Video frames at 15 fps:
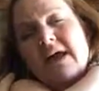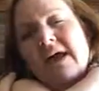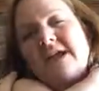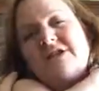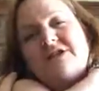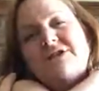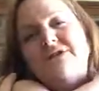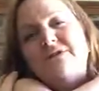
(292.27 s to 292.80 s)
And
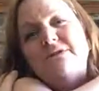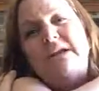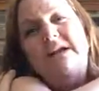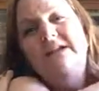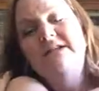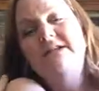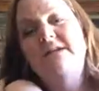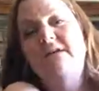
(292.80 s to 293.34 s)
just do that
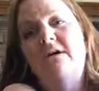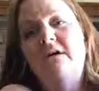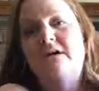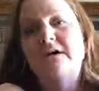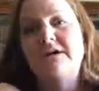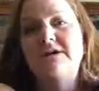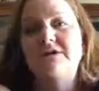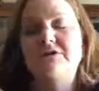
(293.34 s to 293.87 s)
as
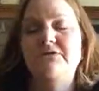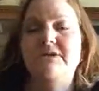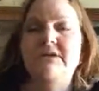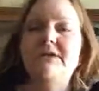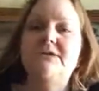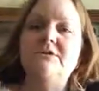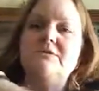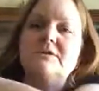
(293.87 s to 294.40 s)
long as you
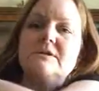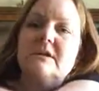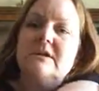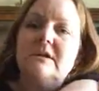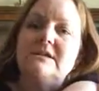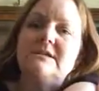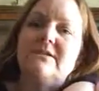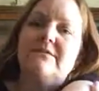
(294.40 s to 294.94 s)
need to, as
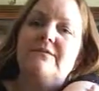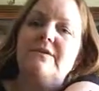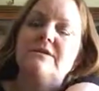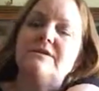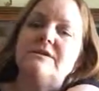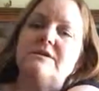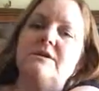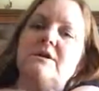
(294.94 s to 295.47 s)
long as it
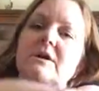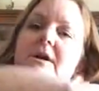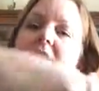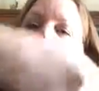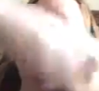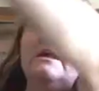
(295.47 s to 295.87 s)
feels good.